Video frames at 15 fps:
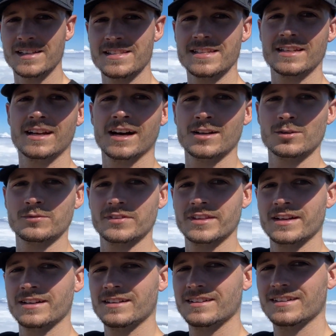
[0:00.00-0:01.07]
see God over
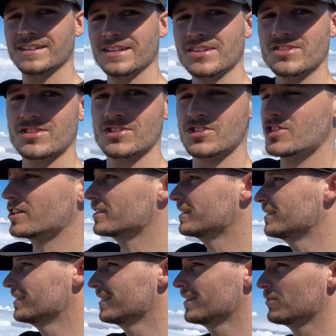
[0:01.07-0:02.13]
there. He's just
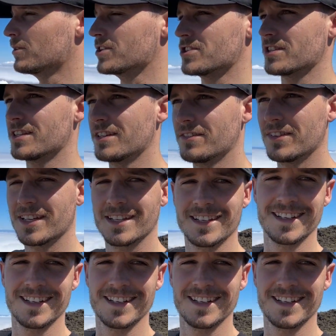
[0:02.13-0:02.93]
chilling, watching TV.